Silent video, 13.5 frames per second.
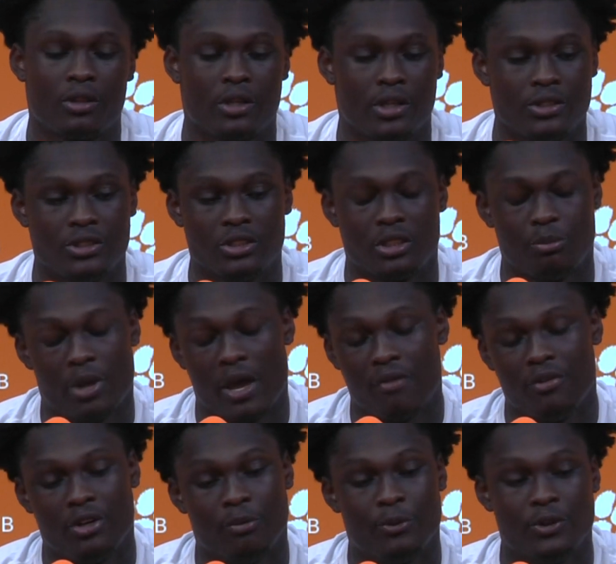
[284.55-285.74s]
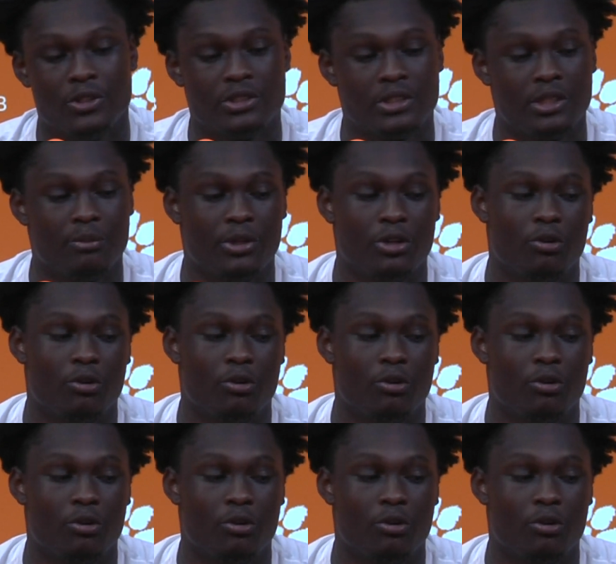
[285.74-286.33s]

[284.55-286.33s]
and just having him on the team and